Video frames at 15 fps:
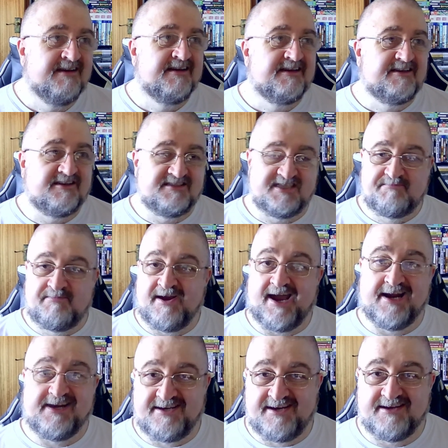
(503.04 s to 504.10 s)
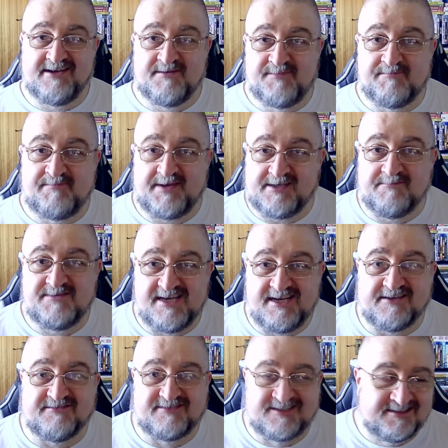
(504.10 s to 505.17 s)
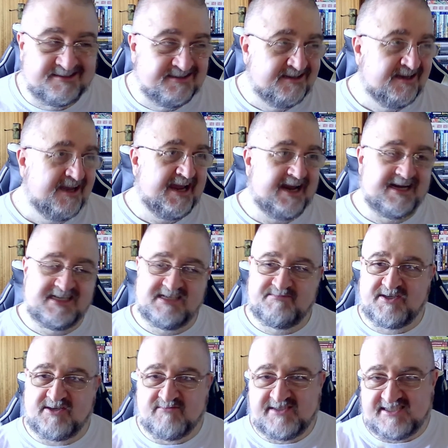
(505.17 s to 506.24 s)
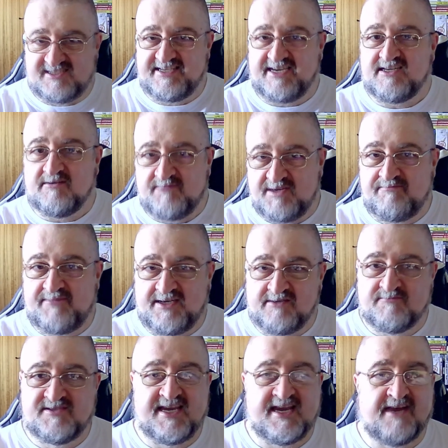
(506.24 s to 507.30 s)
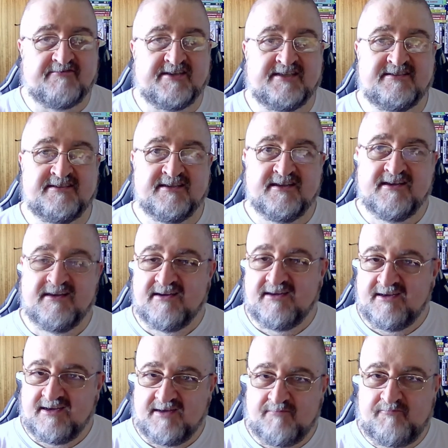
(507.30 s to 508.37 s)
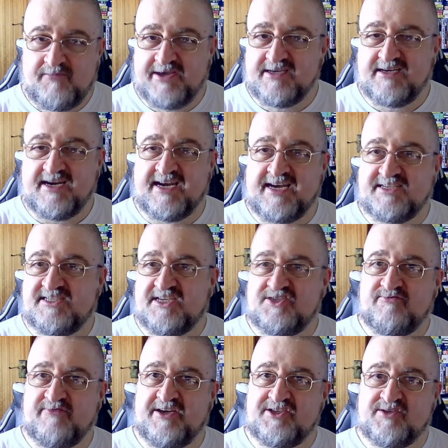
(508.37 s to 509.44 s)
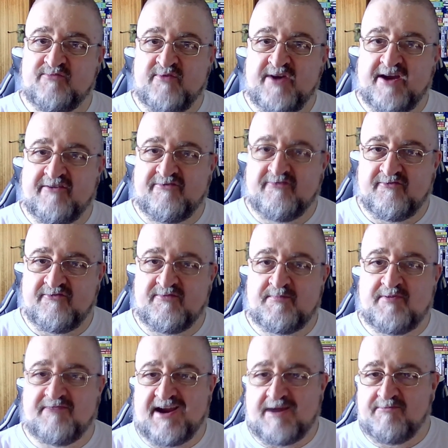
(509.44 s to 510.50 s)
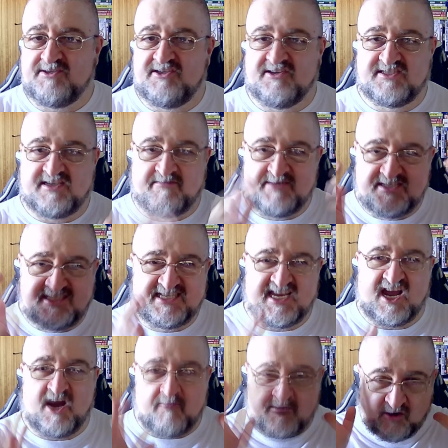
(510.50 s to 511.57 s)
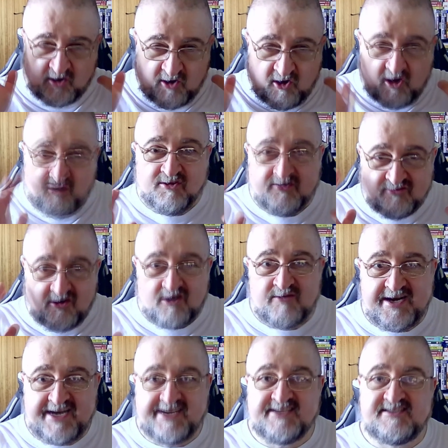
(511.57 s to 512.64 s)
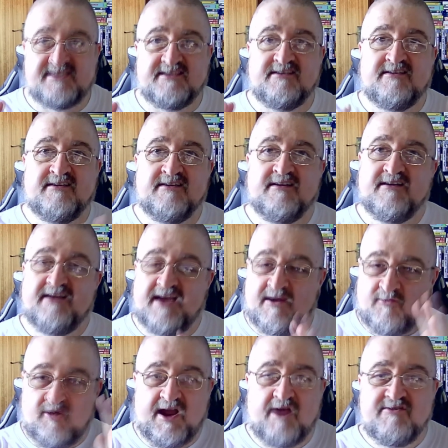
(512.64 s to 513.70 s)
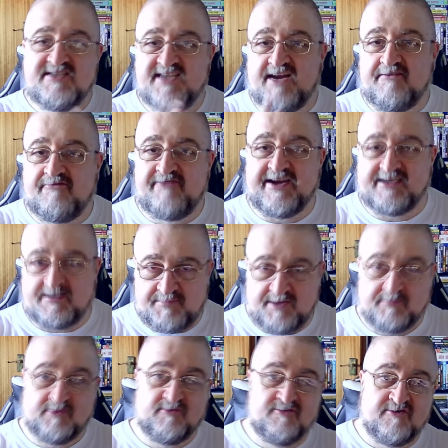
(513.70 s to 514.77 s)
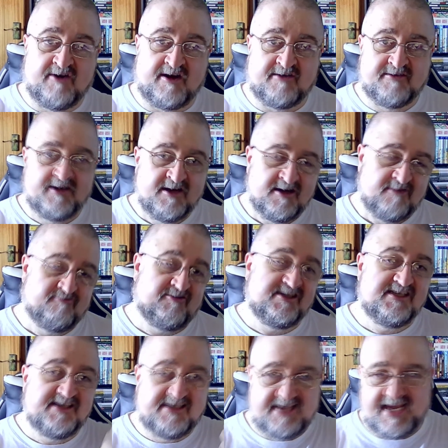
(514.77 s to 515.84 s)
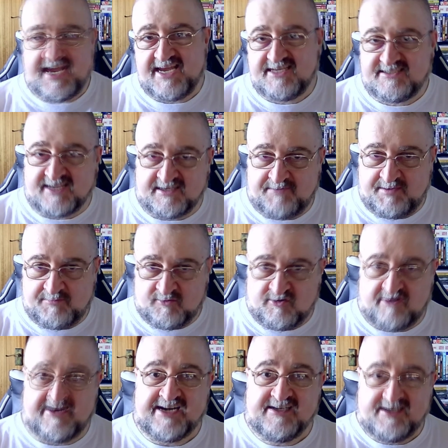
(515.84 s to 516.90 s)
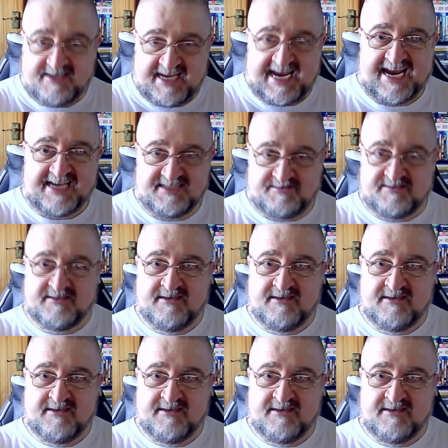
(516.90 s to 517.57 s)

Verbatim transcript: because he's panicking about being observed, and it just becomes this thing about being observed and being in a situation where the parameters have been set up in all the wrong ways. And well, how does that affect the people who are running the test and the people who are in the test,